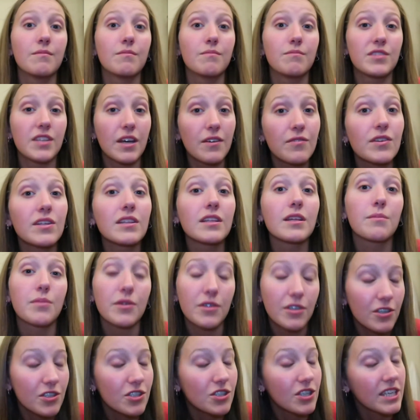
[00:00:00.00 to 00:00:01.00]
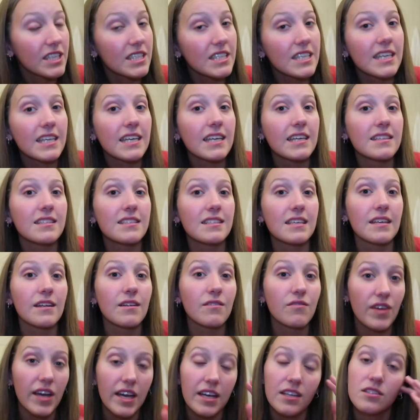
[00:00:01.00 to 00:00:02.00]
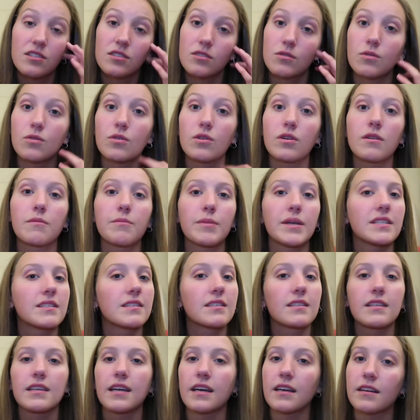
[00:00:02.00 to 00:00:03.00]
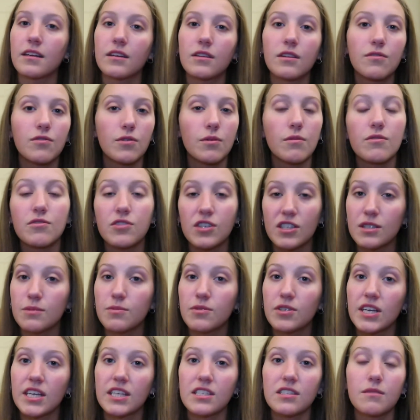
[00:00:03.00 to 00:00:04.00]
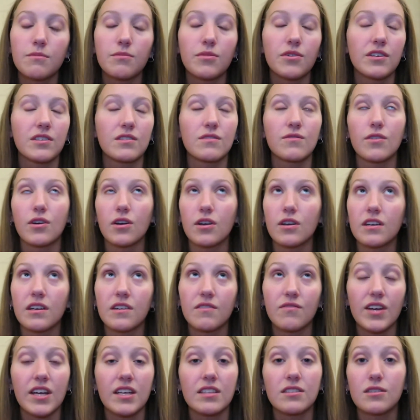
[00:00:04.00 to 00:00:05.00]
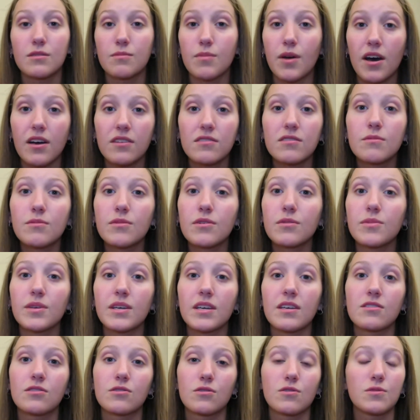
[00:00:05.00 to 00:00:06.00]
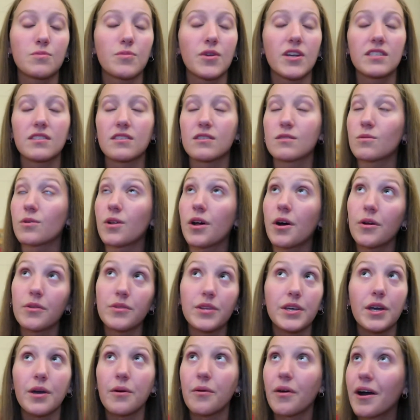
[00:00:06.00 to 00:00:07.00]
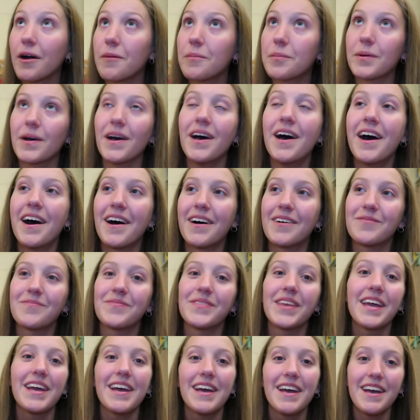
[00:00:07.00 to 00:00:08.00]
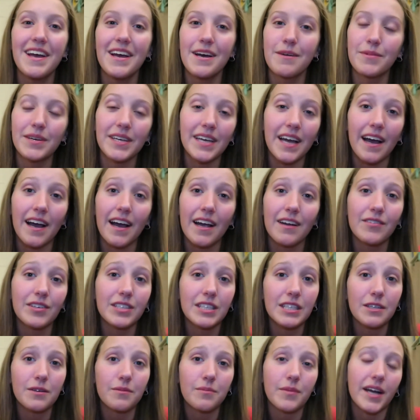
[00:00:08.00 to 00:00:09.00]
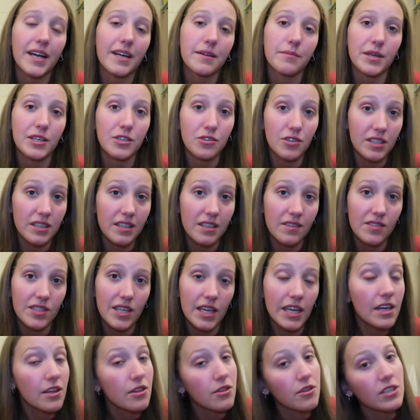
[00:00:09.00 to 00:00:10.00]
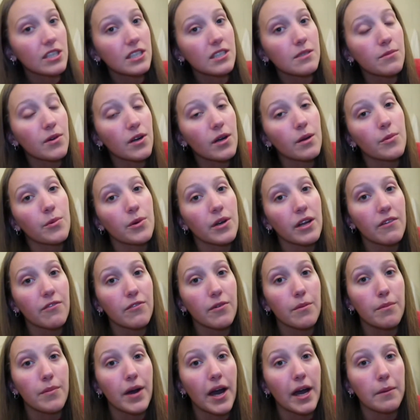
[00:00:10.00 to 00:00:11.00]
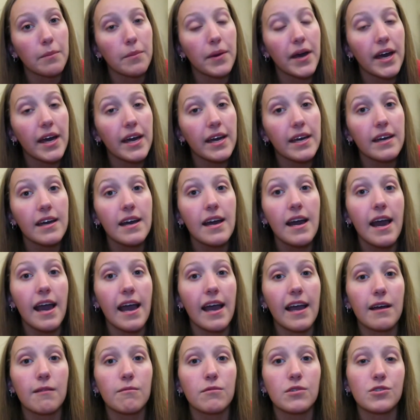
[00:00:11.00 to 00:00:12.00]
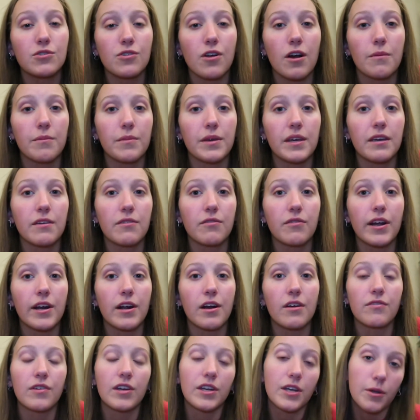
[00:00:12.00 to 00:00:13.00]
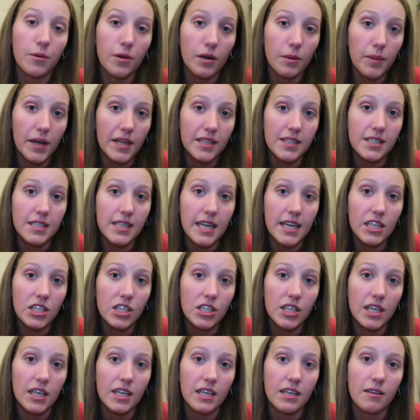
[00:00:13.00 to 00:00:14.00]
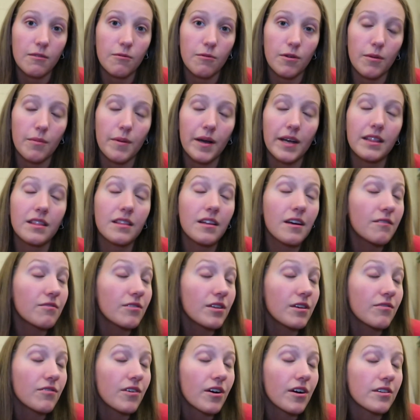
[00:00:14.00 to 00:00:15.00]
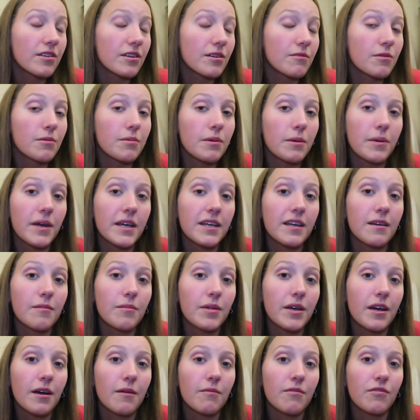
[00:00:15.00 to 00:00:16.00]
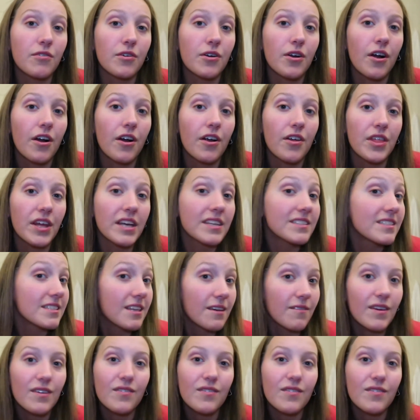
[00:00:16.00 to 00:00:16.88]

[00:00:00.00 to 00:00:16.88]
definitely book your train tickets in advance, or basically any other form of transportation, book as far in advance as possible because those prices will only go up. But yeah, I really don't mind. My train leaves at 8:30 tomorrow morning from Back Bay and will drop me right off at Newark Penn Station, where my lovely father will be picking me up for our Thanksgiving